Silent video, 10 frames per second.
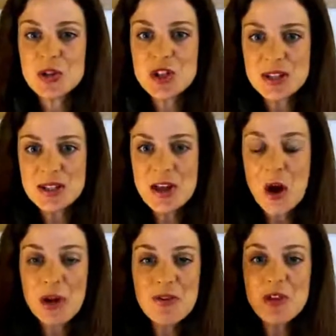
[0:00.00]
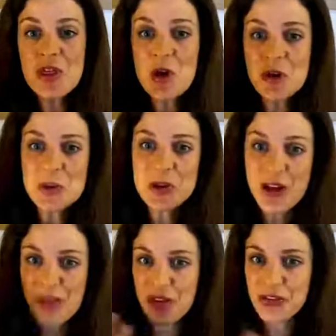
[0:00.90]
just know, even though you
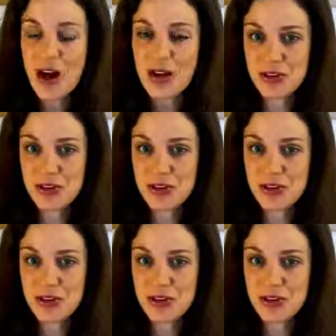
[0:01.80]
get this